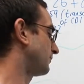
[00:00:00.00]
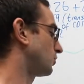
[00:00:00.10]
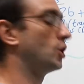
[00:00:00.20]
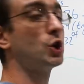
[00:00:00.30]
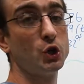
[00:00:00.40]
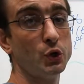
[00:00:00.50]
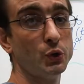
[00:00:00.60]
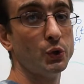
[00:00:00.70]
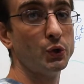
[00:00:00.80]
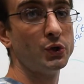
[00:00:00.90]
got
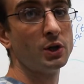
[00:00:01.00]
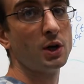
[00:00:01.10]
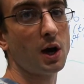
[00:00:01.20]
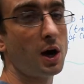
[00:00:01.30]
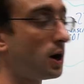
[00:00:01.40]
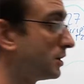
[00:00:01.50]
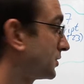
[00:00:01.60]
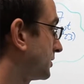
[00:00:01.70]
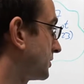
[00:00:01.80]
could ask.